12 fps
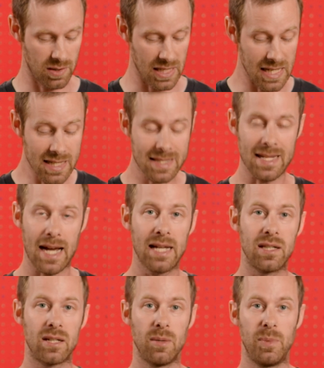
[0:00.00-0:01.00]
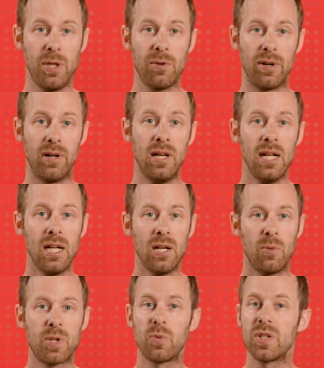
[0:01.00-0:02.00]
inside the computer,
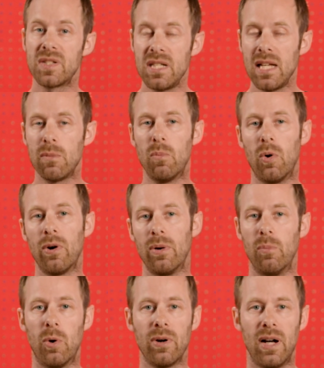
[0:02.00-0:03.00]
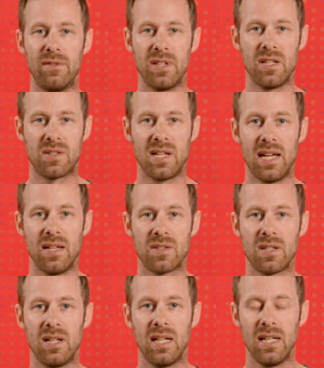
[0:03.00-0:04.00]
which we're seeing more and more of these
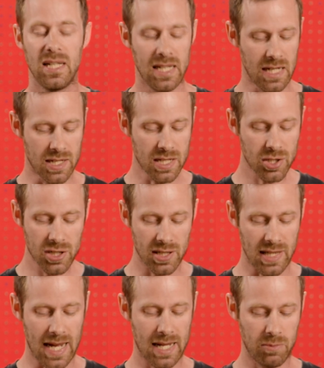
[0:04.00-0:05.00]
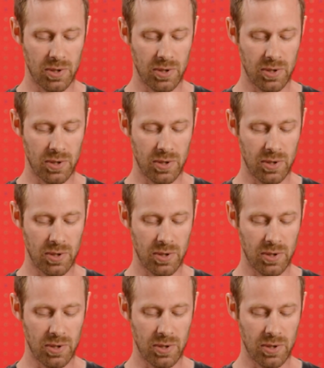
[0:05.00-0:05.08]
days. In addition to that,